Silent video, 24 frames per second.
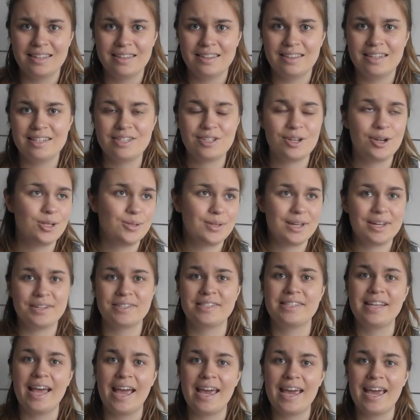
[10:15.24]
This goes
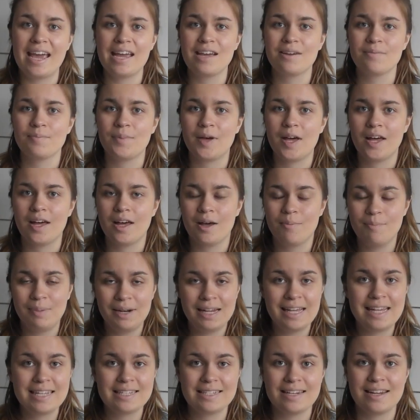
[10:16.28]
without saying, but a
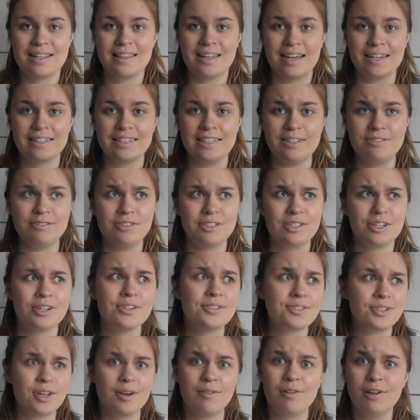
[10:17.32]
please and a thank you
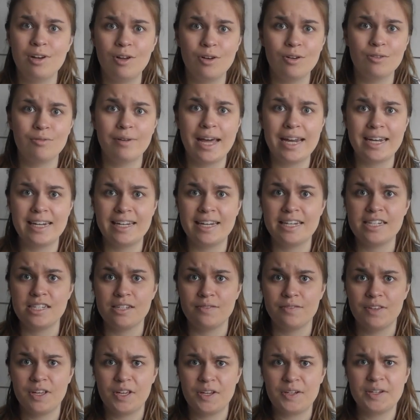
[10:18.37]
does go a long way in an
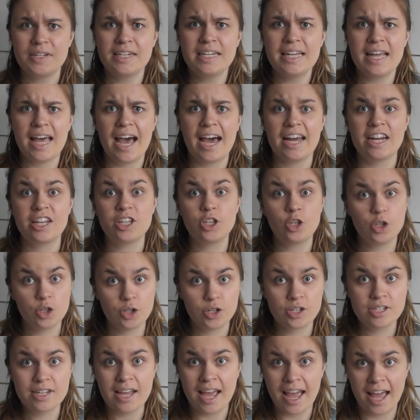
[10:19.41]
interview, and a
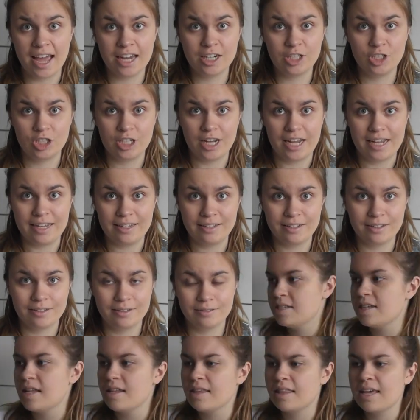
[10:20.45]
good handshake.
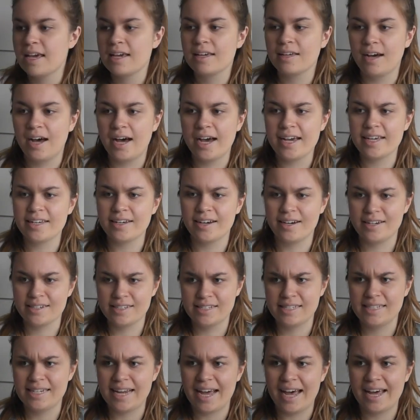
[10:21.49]
Something I can't
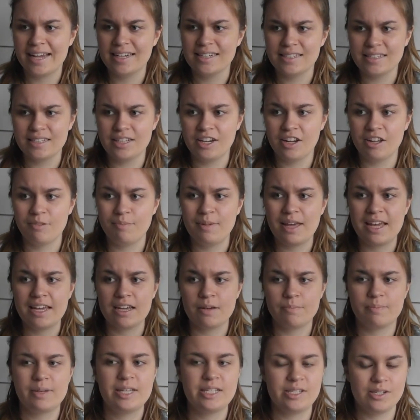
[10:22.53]
stand, being
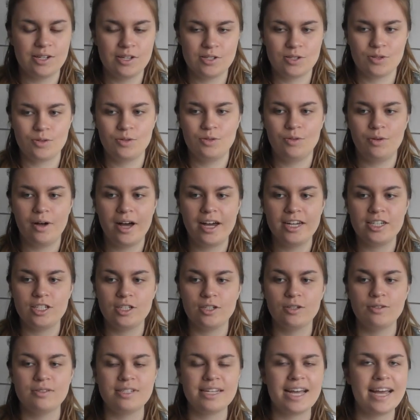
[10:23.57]
at business school, I
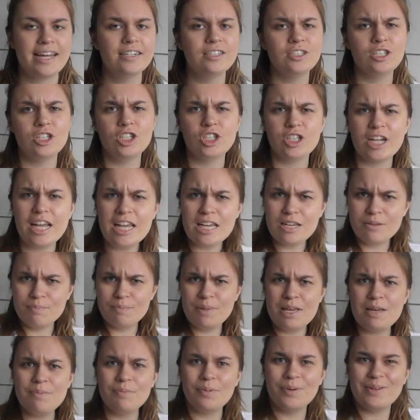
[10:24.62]
do tend to shake
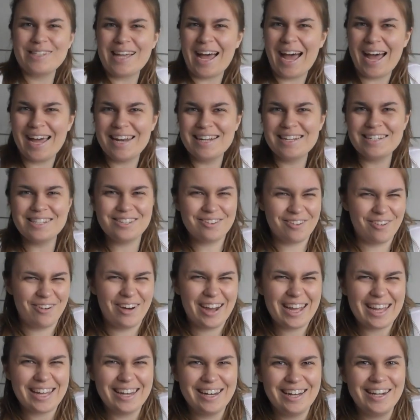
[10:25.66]
people's hands
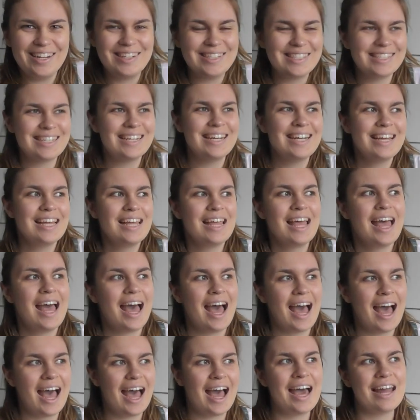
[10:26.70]
quite a lot,
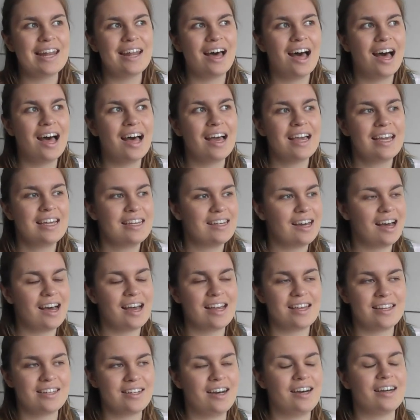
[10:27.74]
and
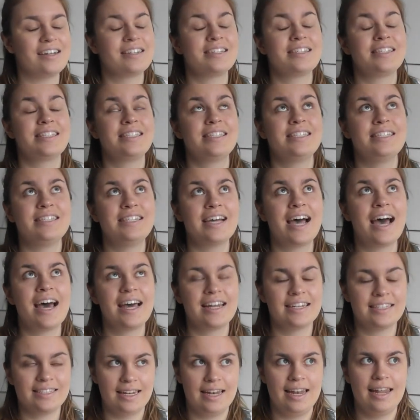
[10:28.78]
I can't
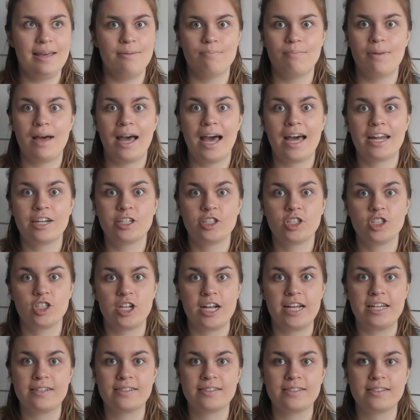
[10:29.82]
stand limp
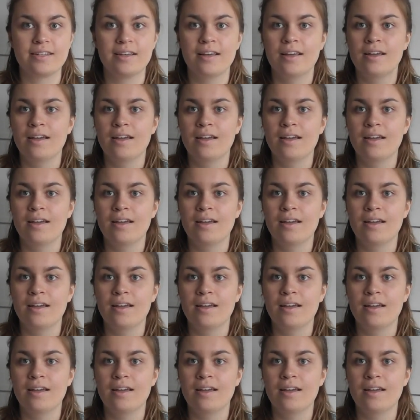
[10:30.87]
handshakes.